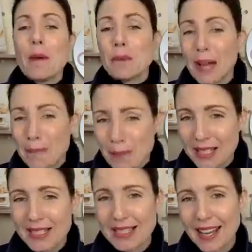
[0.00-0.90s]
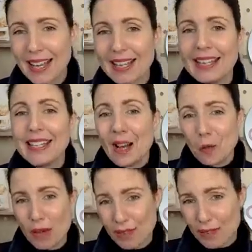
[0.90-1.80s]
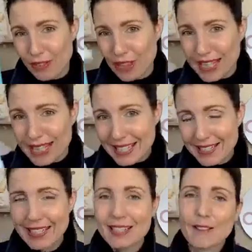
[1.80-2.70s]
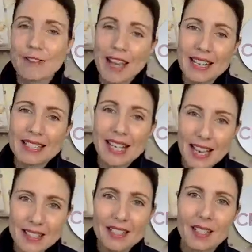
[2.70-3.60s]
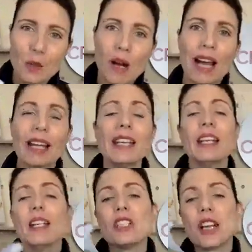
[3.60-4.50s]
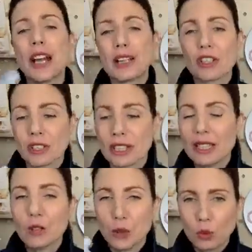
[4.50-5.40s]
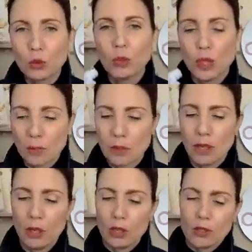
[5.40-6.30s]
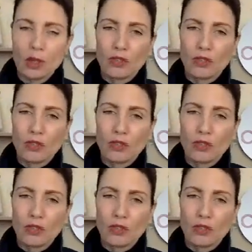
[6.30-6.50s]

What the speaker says: But I must say, one of these is a fantastic way to actually cool a burn. So